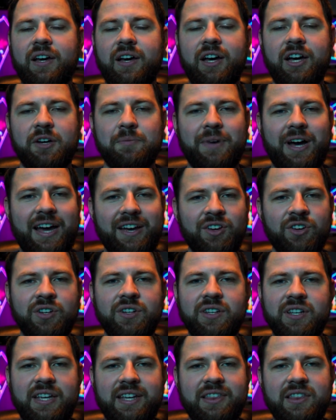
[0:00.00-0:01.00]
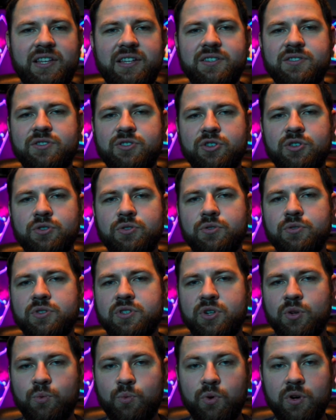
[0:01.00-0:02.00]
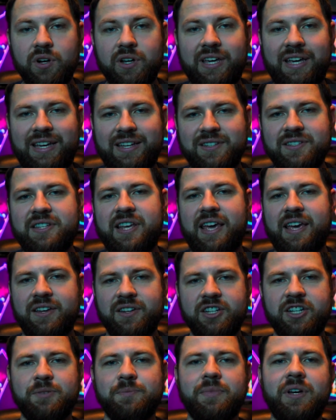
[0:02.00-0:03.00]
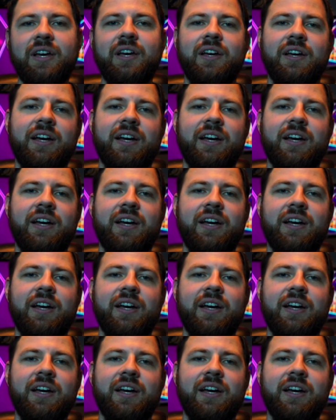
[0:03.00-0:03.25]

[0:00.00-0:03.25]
I couldn't get these two to work in tandem.